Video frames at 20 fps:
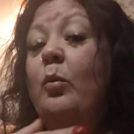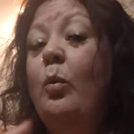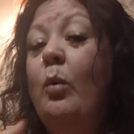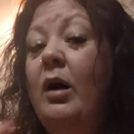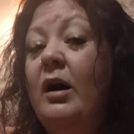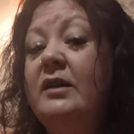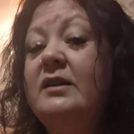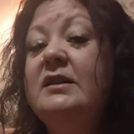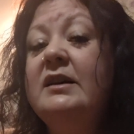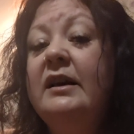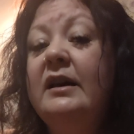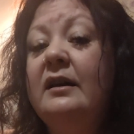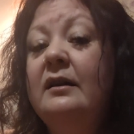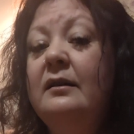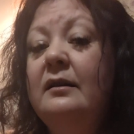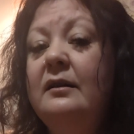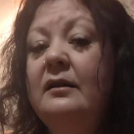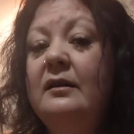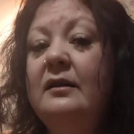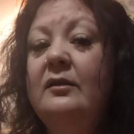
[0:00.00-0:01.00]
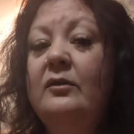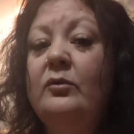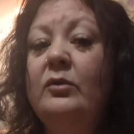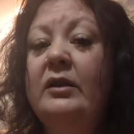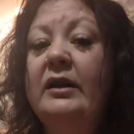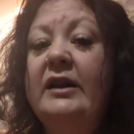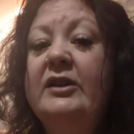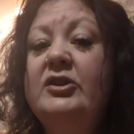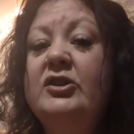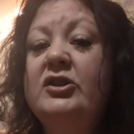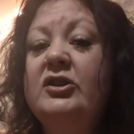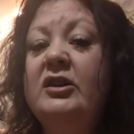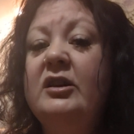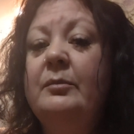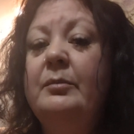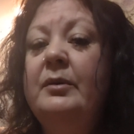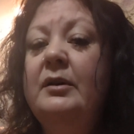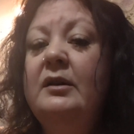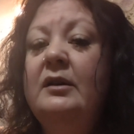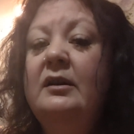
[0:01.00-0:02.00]
wanting
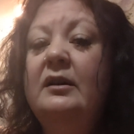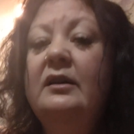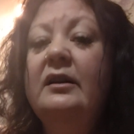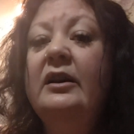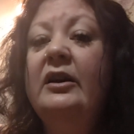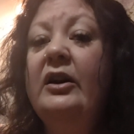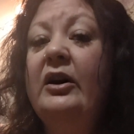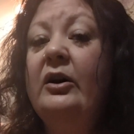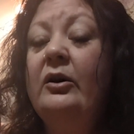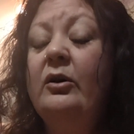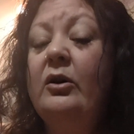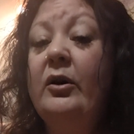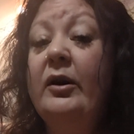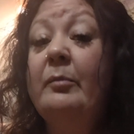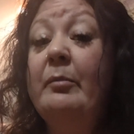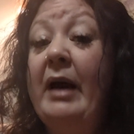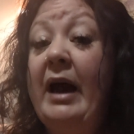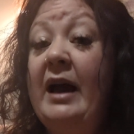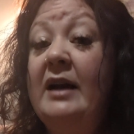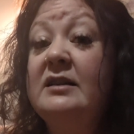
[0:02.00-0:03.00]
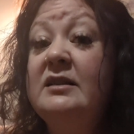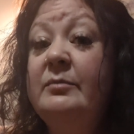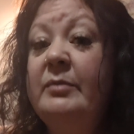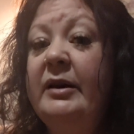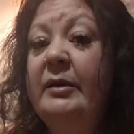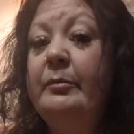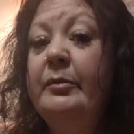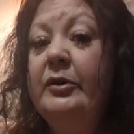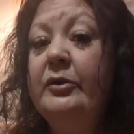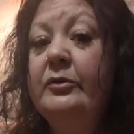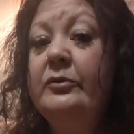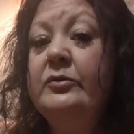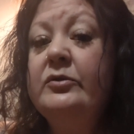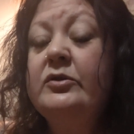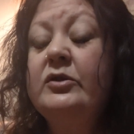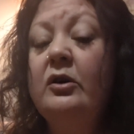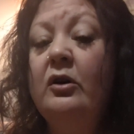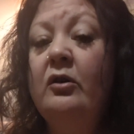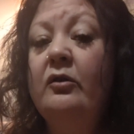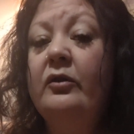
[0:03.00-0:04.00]
relationship, you know, going back to be
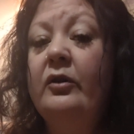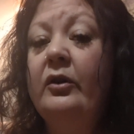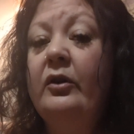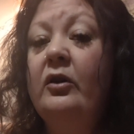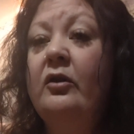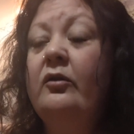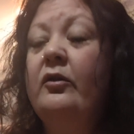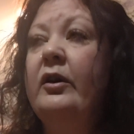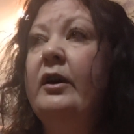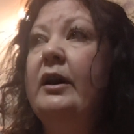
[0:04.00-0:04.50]
abused over and over